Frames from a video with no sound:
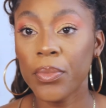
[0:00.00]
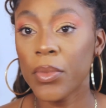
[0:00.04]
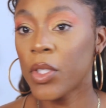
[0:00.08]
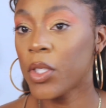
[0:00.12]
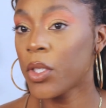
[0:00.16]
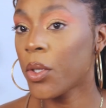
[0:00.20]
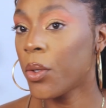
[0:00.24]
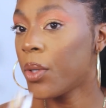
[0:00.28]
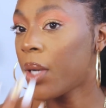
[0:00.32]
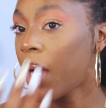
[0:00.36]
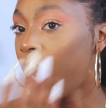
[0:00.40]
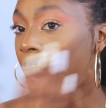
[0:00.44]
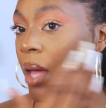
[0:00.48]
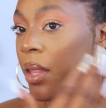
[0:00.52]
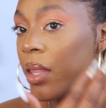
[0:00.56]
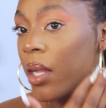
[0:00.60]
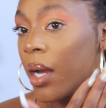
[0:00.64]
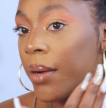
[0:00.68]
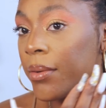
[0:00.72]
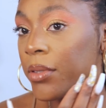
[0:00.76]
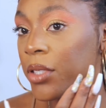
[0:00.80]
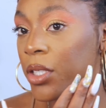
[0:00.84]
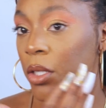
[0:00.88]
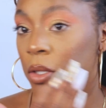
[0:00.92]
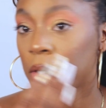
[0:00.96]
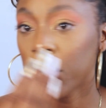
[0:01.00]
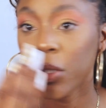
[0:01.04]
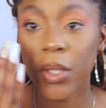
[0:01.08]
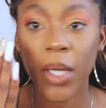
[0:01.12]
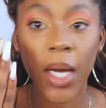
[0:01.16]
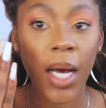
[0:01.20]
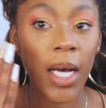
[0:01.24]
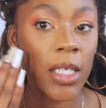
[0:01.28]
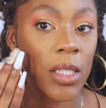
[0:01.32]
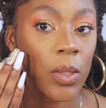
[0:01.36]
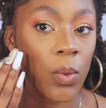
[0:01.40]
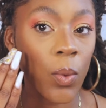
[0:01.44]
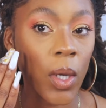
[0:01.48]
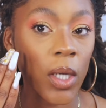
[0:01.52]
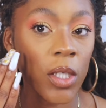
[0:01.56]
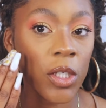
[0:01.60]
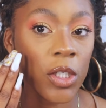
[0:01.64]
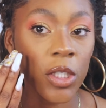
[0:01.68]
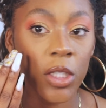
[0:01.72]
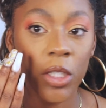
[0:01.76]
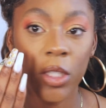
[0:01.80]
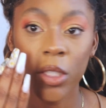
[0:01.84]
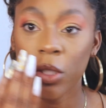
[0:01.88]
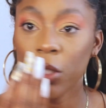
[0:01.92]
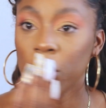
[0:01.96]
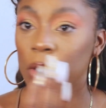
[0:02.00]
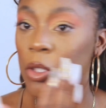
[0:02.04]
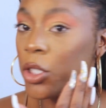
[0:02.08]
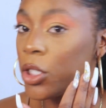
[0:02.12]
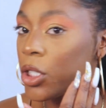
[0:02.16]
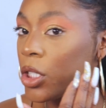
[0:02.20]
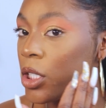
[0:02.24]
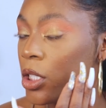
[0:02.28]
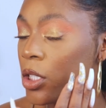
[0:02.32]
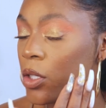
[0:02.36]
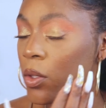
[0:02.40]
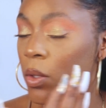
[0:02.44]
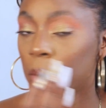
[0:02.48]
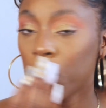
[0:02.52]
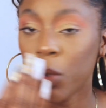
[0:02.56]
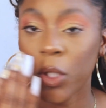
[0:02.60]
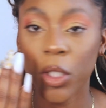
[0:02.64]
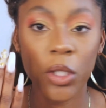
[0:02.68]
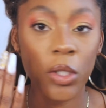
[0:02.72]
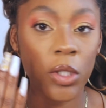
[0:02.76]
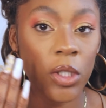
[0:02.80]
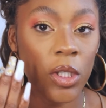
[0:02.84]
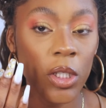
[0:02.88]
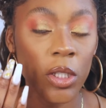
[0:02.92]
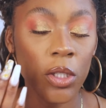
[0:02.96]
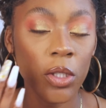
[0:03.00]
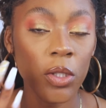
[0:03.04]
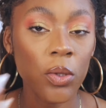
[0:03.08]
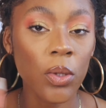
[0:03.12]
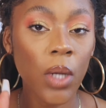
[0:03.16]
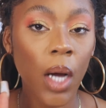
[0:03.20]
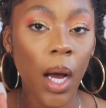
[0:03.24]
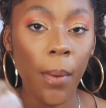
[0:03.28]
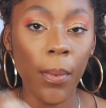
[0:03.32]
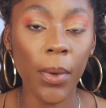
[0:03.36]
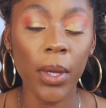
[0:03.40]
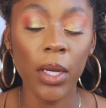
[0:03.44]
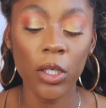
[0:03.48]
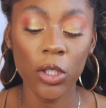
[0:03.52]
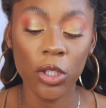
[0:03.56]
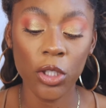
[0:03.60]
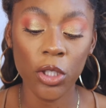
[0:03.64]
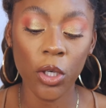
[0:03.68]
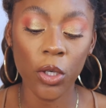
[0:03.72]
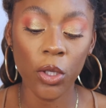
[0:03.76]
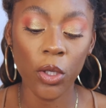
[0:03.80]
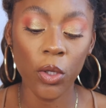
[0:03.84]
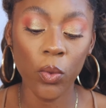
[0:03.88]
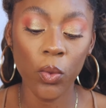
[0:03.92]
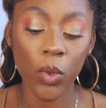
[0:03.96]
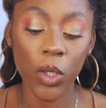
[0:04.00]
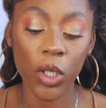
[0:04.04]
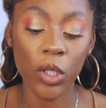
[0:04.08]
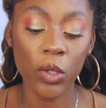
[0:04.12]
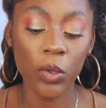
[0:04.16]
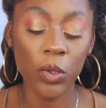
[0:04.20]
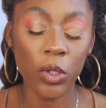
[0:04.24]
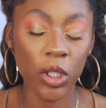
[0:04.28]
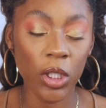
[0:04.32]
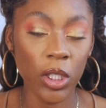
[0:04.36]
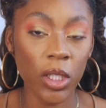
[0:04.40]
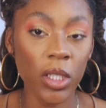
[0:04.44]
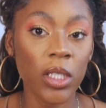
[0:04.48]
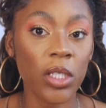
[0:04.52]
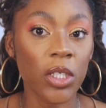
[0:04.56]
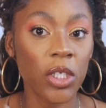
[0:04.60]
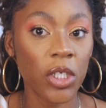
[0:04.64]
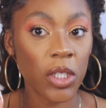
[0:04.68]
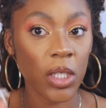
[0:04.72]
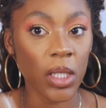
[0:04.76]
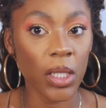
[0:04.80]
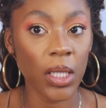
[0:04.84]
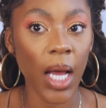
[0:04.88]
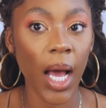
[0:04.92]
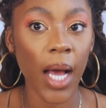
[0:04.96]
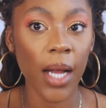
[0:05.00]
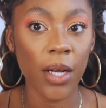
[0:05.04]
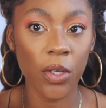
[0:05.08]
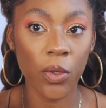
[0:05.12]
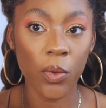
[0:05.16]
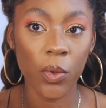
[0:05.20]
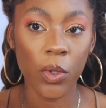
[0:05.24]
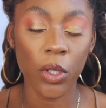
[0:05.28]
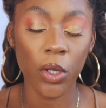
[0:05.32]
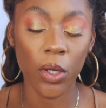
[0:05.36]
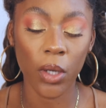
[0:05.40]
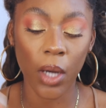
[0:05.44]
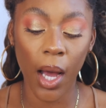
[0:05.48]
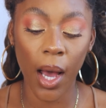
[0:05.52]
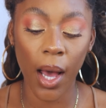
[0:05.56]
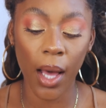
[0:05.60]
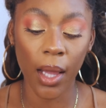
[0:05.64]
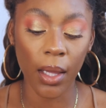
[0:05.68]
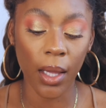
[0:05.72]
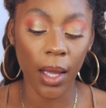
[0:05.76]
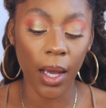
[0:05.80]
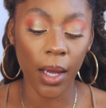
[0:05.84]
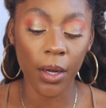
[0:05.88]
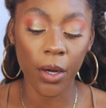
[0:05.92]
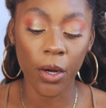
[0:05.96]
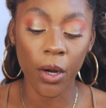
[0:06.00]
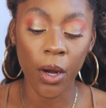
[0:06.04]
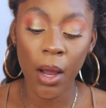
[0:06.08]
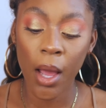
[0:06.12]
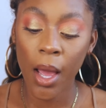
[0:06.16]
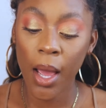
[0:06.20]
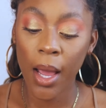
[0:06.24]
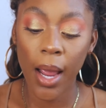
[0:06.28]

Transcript: So now that I've showed you guys what should you should do and what you shouldn't do, I'm gonna show you what you should and should not do with your eyeliner.